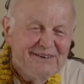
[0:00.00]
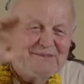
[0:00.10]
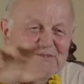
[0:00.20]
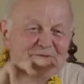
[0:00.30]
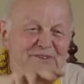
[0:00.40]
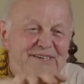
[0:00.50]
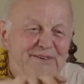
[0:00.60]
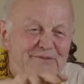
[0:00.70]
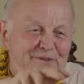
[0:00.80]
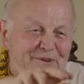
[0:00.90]
will free you
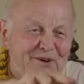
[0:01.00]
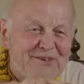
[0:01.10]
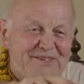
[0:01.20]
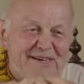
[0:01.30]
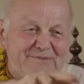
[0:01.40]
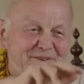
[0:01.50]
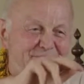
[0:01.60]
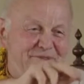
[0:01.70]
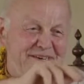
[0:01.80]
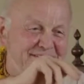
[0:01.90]
from all types of
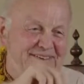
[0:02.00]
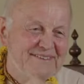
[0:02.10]
fear.